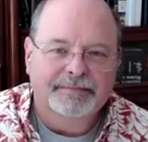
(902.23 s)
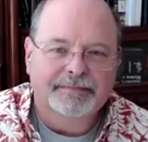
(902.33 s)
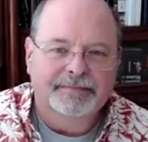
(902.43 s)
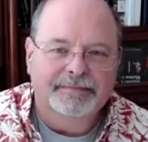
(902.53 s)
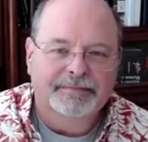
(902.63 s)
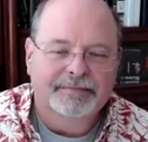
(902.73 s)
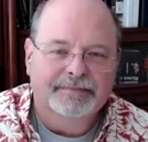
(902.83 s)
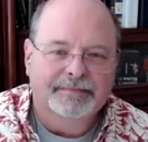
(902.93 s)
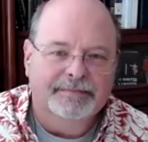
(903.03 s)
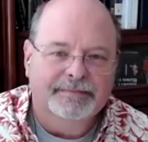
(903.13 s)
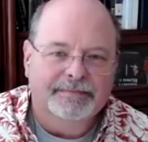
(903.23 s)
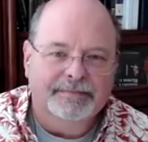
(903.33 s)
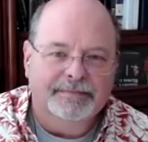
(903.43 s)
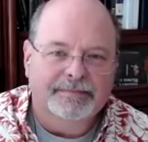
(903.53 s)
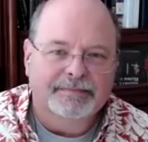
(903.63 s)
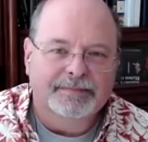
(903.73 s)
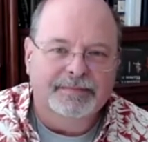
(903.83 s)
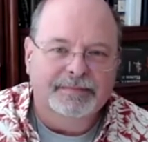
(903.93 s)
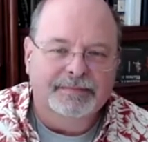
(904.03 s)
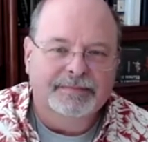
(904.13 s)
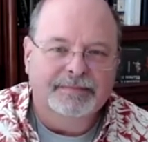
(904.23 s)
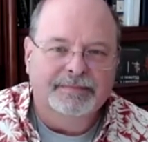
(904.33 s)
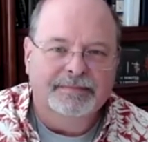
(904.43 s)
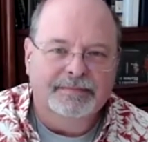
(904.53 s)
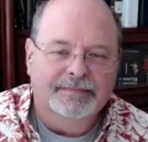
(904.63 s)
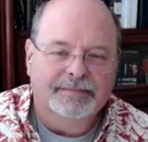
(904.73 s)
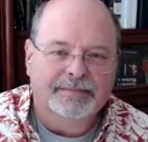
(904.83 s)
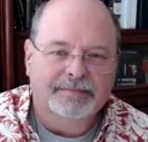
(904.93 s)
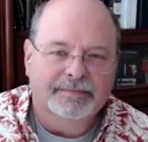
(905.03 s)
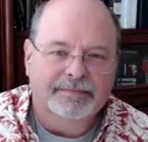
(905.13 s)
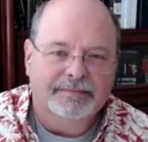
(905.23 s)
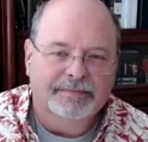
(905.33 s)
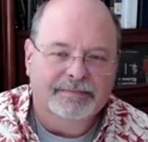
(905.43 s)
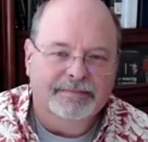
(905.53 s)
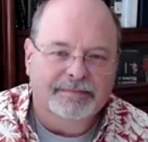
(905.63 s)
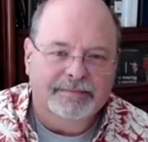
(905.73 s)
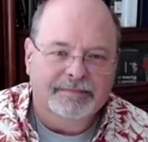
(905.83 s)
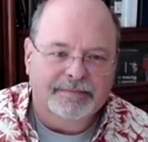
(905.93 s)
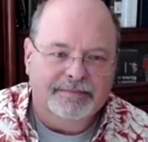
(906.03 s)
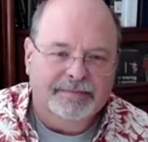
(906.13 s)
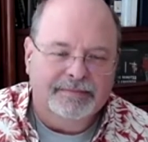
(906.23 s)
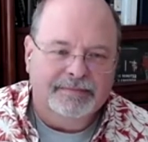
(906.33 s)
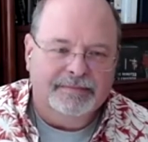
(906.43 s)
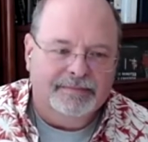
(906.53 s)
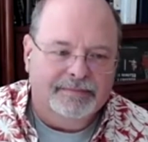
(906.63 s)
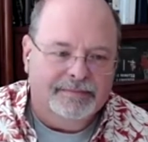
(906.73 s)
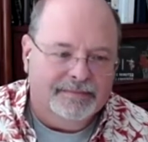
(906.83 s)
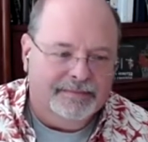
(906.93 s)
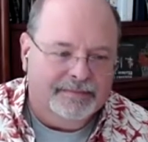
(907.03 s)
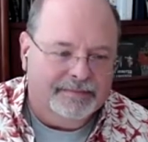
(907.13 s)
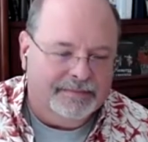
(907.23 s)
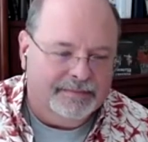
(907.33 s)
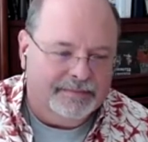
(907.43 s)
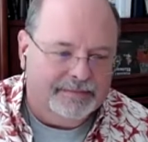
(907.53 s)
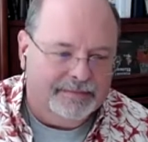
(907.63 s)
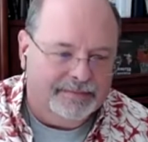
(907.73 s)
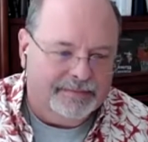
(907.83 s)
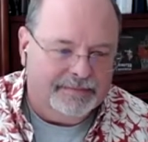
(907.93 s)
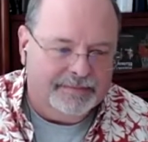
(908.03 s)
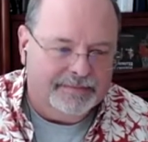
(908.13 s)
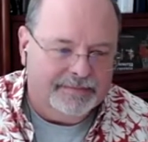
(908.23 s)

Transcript: [no speech]